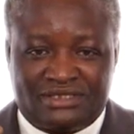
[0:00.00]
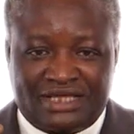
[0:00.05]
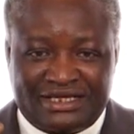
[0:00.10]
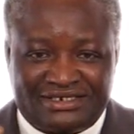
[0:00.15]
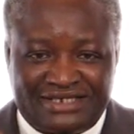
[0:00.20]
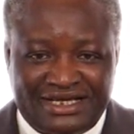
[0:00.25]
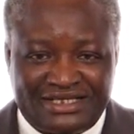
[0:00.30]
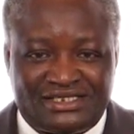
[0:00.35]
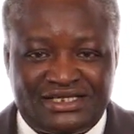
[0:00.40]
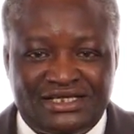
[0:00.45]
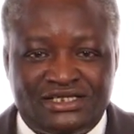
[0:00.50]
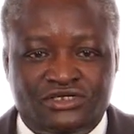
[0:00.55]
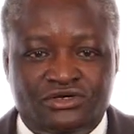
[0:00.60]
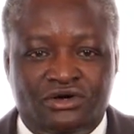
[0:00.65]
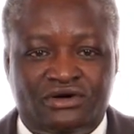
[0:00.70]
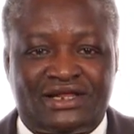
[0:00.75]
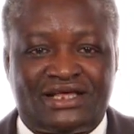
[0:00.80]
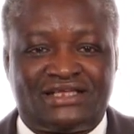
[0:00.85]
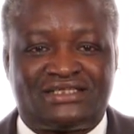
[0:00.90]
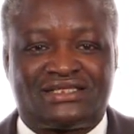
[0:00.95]
Recent
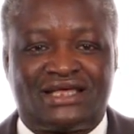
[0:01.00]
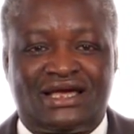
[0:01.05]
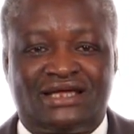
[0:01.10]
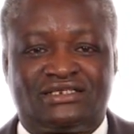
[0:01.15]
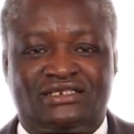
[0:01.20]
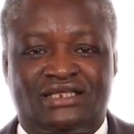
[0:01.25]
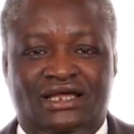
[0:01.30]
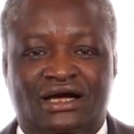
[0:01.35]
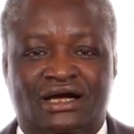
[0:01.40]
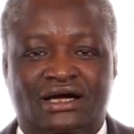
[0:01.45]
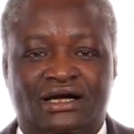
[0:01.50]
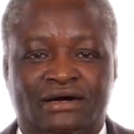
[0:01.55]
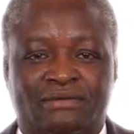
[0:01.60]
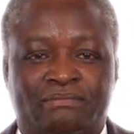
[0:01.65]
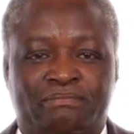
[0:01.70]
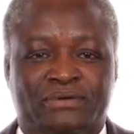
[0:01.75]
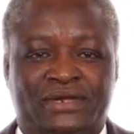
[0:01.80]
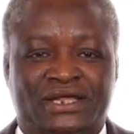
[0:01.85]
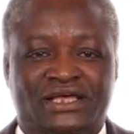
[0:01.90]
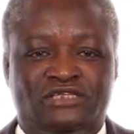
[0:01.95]
decisions taken by
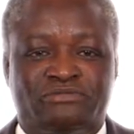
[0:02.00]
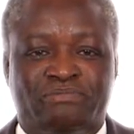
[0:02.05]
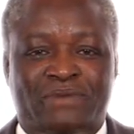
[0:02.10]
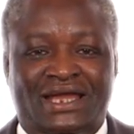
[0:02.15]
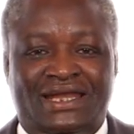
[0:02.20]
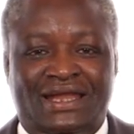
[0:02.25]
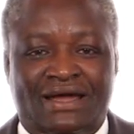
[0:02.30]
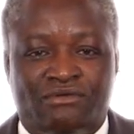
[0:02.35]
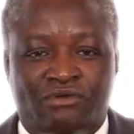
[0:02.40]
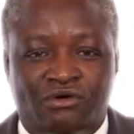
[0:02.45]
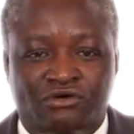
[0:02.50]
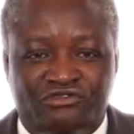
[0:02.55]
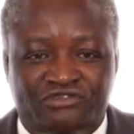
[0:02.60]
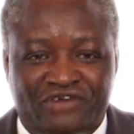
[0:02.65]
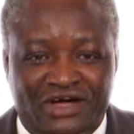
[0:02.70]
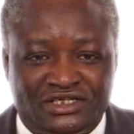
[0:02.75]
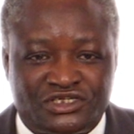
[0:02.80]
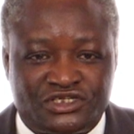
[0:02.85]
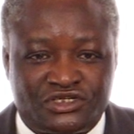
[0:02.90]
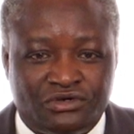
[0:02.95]
the Convention
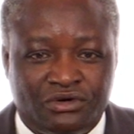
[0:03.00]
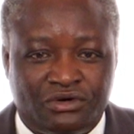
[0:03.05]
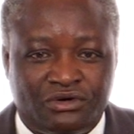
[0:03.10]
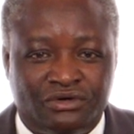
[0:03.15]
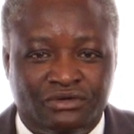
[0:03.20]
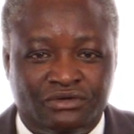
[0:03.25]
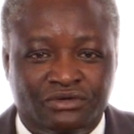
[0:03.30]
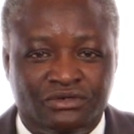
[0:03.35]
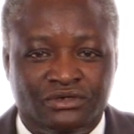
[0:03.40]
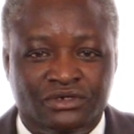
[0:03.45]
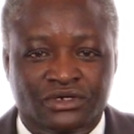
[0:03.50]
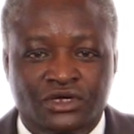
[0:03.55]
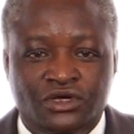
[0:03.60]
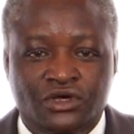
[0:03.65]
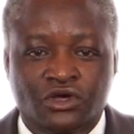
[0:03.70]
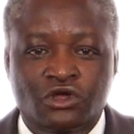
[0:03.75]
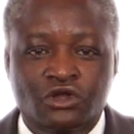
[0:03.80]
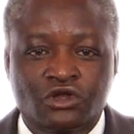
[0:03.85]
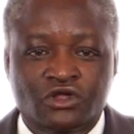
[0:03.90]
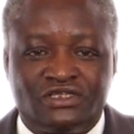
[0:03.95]
illustrate topical
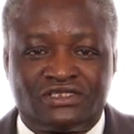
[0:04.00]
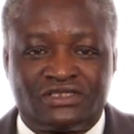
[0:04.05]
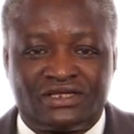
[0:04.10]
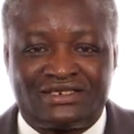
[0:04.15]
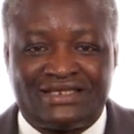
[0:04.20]
subjects.